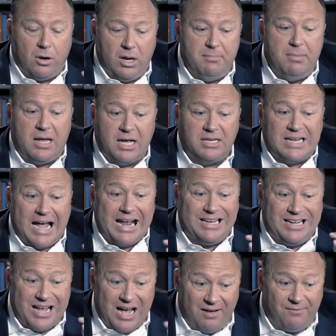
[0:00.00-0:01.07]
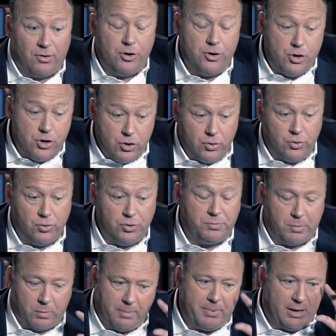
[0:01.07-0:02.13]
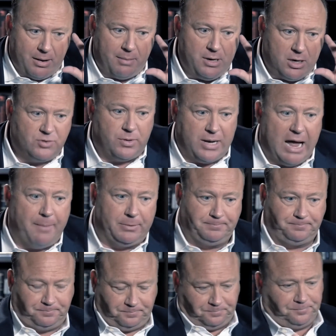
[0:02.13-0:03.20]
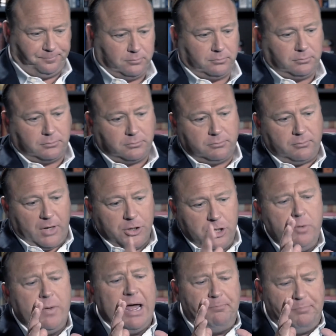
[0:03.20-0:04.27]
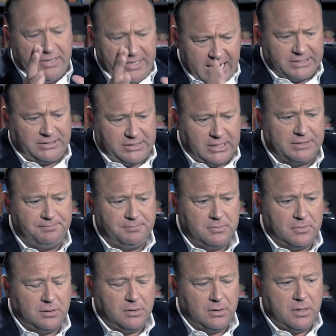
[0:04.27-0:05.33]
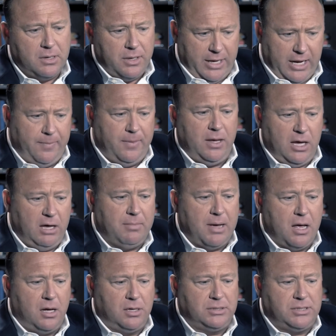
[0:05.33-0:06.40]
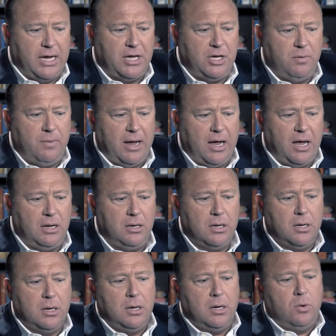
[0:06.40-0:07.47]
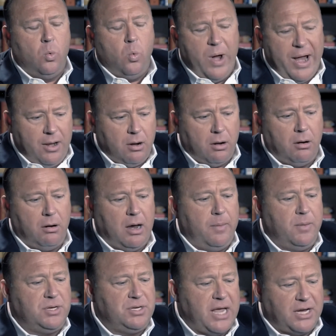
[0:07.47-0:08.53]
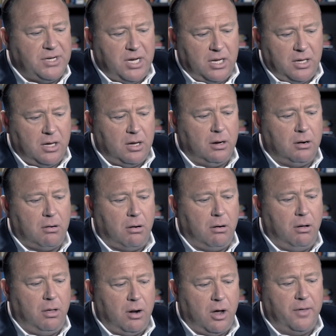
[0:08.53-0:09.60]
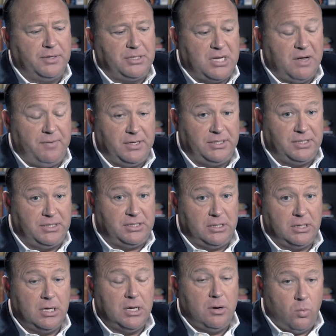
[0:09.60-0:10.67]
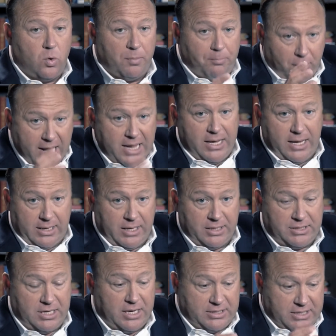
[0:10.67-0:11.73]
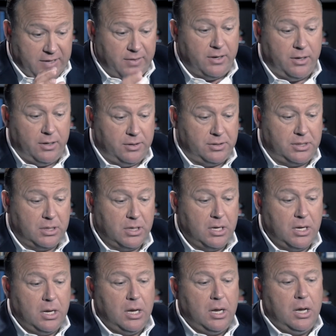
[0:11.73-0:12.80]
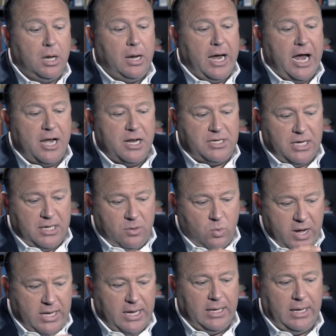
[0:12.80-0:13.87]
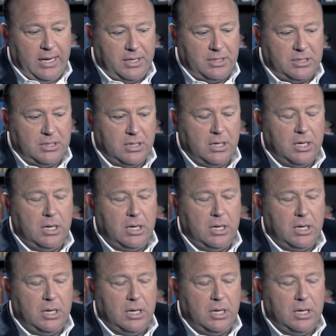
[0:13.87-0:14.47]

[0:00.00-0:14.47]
Merely because I'd covered news. But here's what happened. You had Podesta in the emails, and you had Wiener and the sexting the young girl and all this stuff. And we're breaking this, and it's in the news, and it's in the WikiLeaks,